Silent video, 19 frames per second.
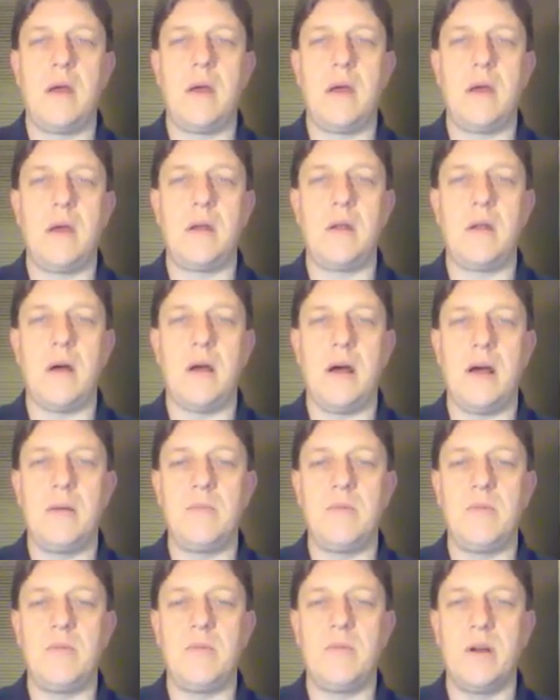And
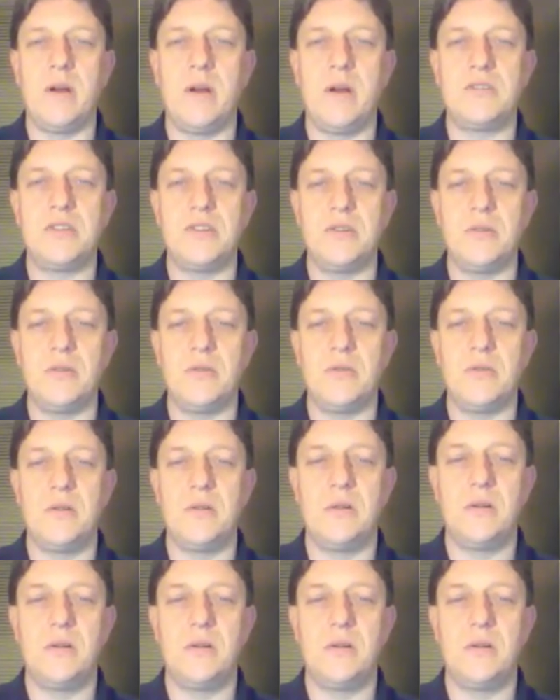I'm going to